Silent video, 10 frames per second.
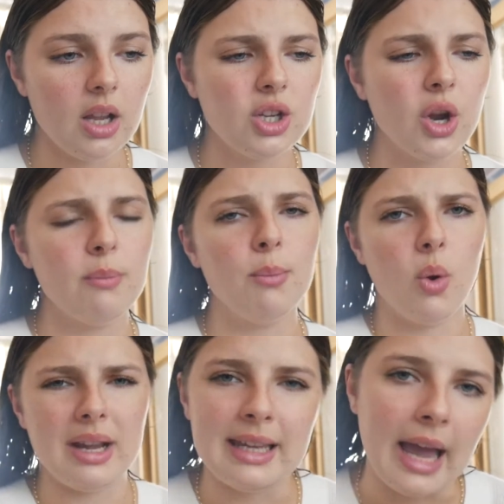you know,
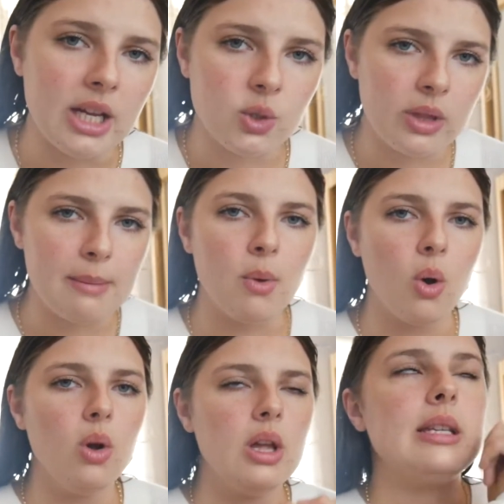more engaged with it
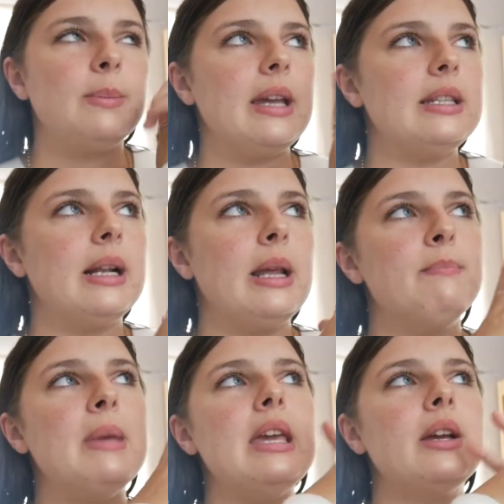more. It's basically
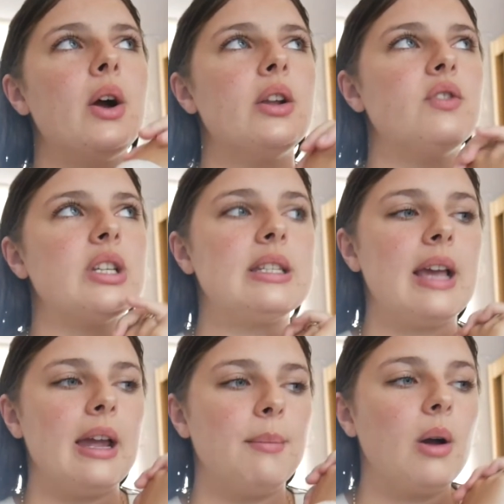me kind of just
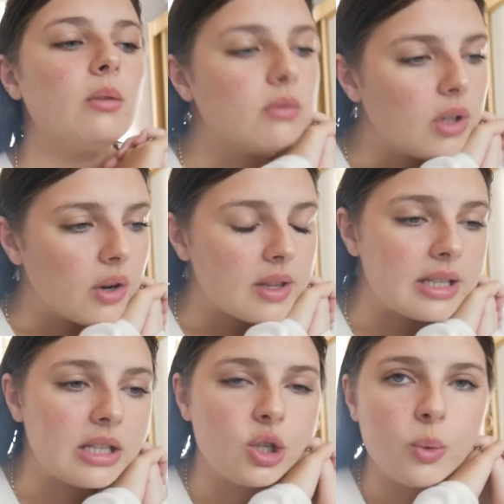saying about, you know, the
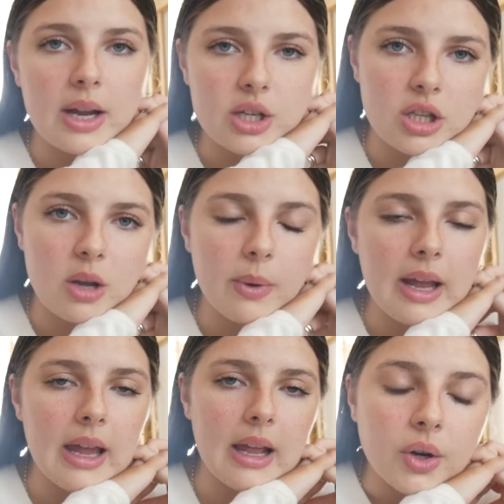situation that
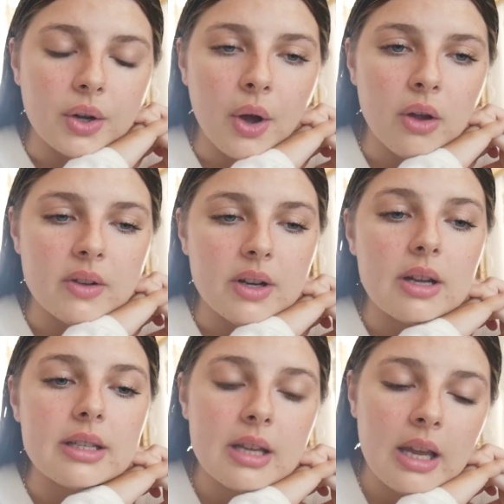we're in,
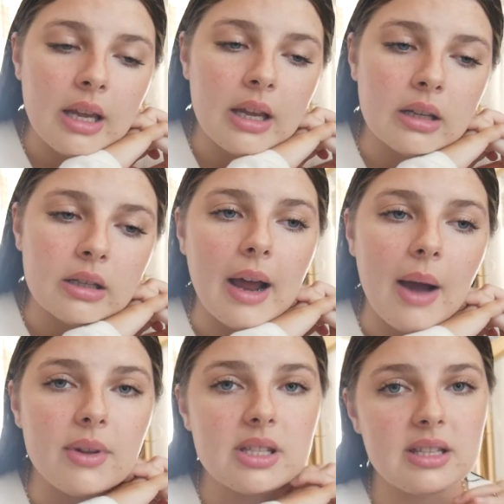COVID-19,
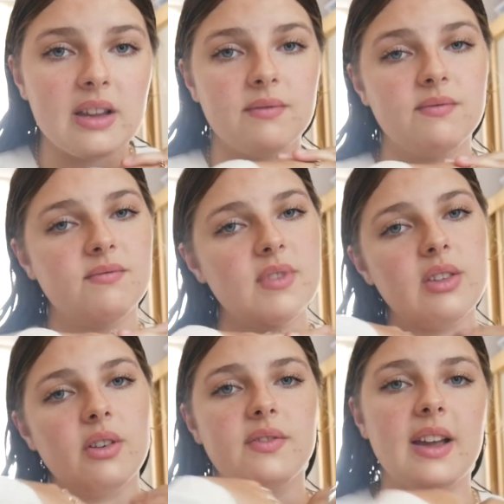how it's
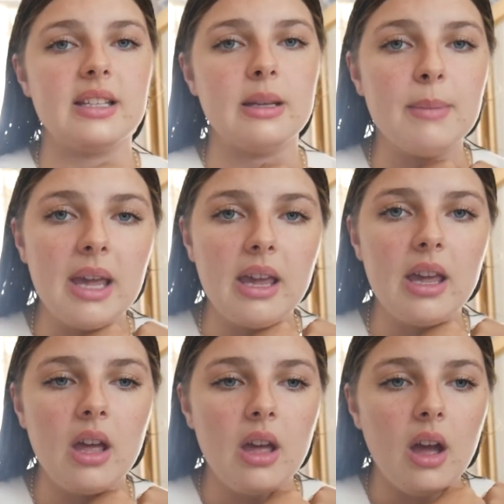either affecting
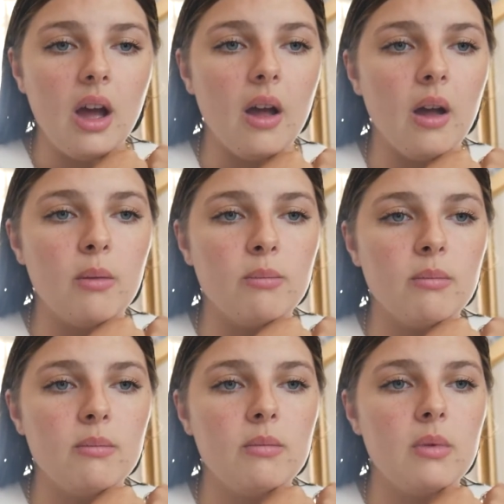me,
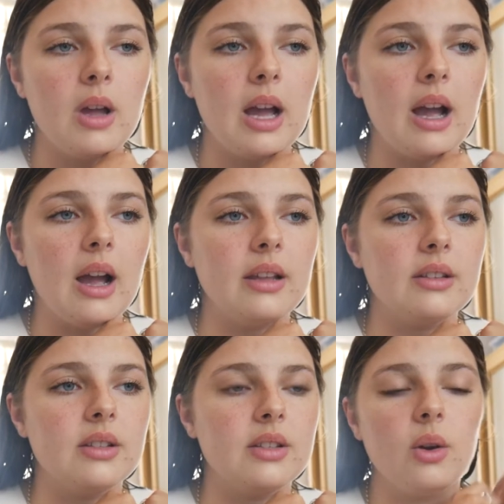and
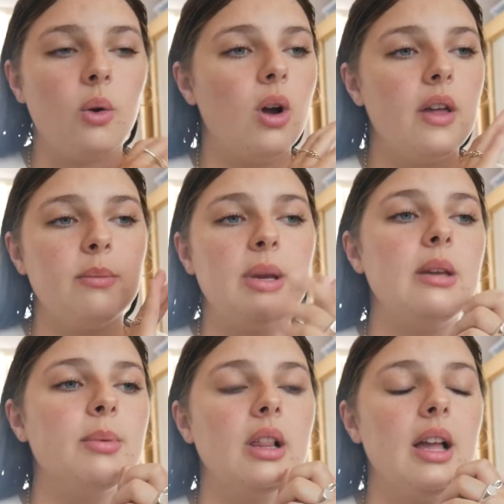or other
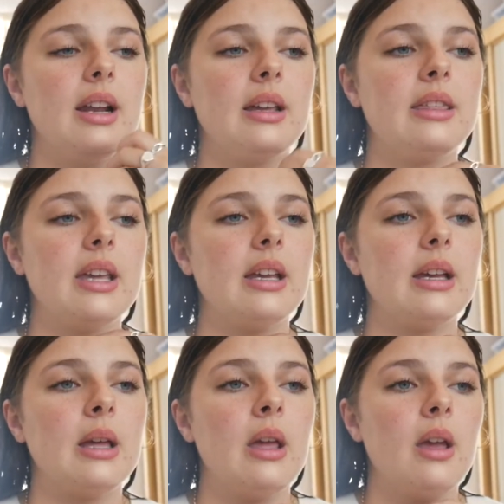people. And I
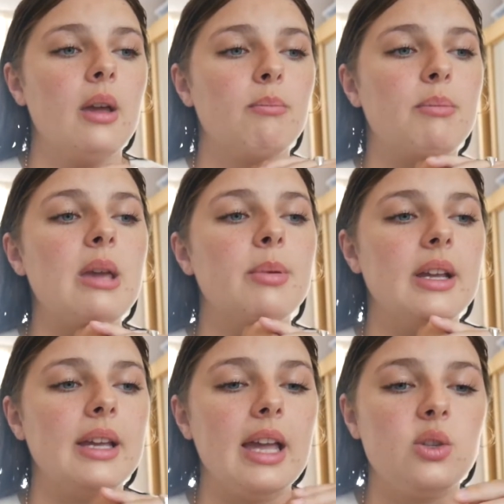think people
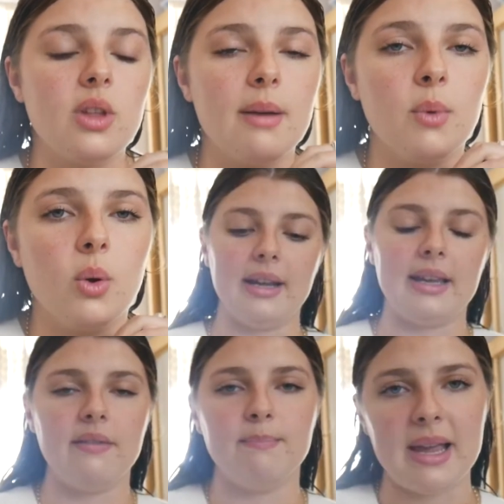engage with that more. I
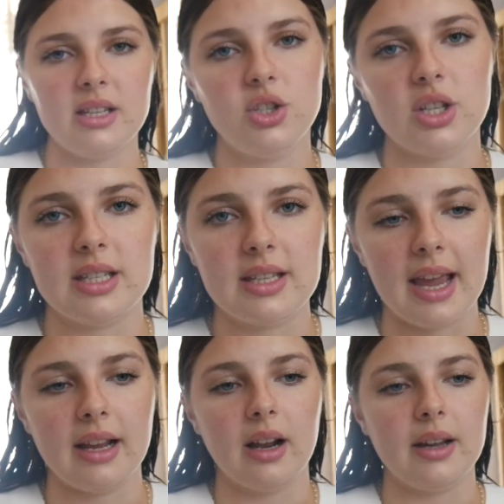get messages
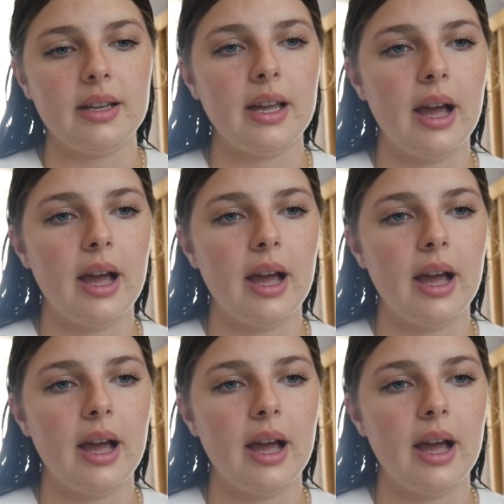saying like,